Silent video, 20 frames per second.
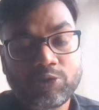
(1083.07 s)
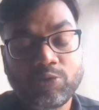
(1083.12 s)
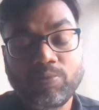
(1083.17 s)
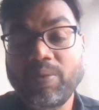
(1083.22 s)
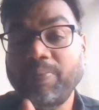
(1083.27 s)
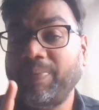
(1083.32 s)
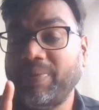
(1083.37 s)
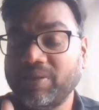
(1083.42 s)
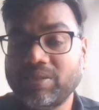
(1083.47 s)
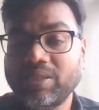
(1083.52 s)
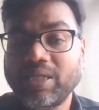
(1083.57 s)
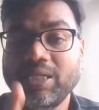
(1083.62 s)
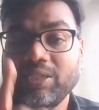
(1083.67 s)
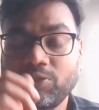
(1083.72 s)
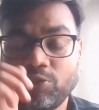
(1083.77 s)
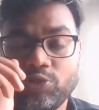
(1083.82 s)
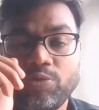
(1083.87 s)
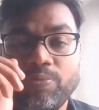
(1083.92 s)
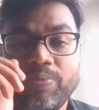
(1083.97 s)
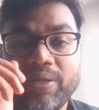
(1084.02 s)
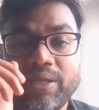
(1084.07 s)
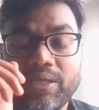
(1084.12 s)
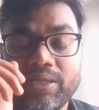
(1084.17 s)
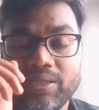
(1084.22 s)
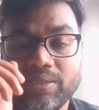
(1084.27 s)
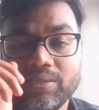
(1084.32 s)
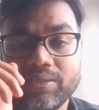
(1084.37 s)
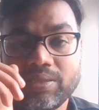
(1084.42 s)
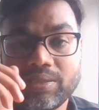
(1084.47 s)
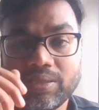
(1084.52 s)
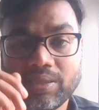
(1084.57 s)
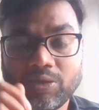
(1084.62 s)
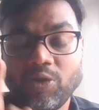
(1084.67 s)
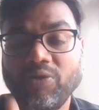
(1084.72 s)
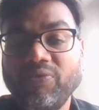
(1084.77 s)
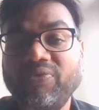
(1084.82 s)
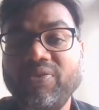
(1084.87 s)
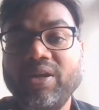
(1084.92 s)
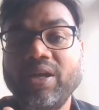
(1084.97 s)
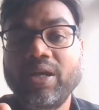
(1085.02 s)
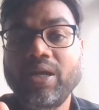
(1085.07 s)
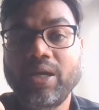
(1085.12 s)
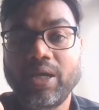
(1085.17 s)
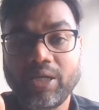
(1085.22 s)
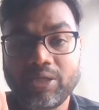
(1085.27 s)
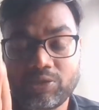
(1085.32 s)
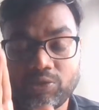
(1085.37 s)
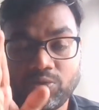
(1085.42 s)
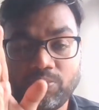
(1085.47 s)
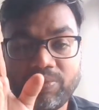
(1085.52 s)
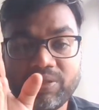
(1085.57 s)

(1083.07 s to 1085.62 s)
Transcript: precise, it should be confident, and should be